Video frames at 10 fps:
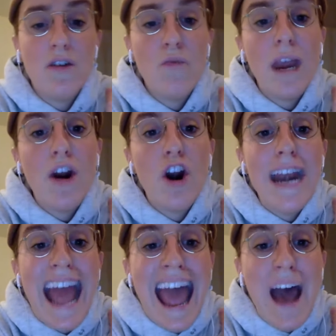We are
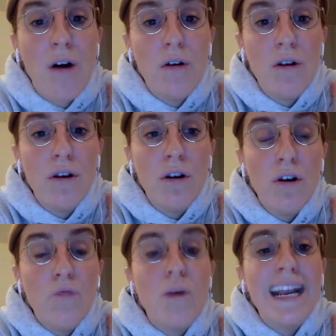now
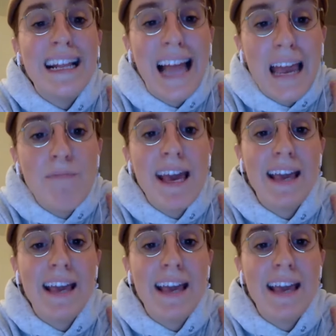reclaiming